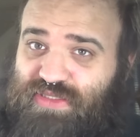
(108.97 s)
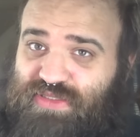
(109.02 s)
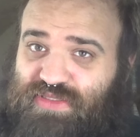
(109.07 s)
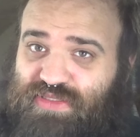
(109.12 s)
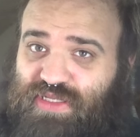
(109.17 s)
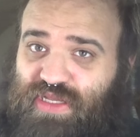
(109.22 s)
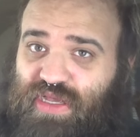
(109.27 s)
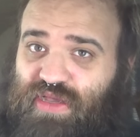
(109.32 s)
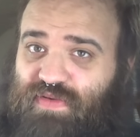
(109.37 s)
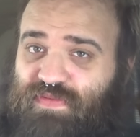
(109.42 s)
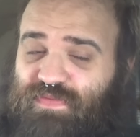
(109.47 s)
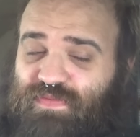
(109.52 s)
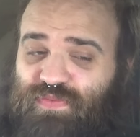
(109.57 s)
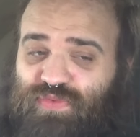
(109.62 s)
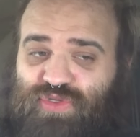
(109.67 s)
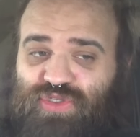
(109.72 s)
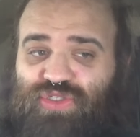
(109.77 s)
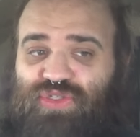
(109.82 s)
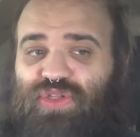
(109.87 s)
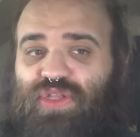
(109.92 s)
stuff?
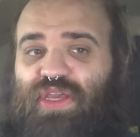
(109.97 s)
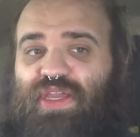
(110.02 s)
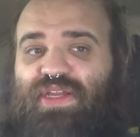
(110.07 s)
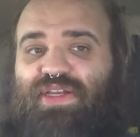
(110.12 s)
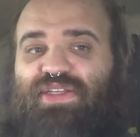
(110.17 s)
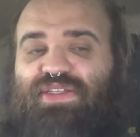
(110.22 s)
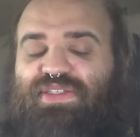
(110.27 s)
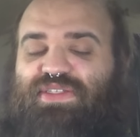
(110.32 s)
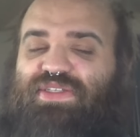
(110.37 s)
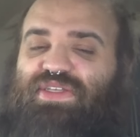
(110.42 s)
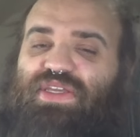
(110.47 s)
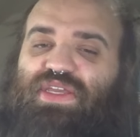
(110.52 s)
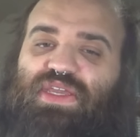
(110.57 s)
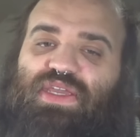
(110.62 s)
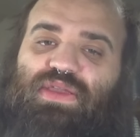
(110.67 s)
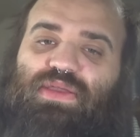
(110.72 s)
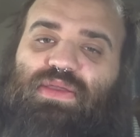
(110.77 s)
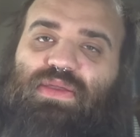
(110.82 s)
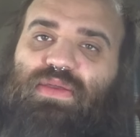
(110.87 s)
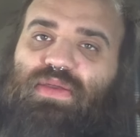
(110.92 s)
Would you like to
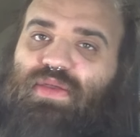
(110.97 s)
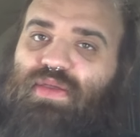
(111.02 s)
see...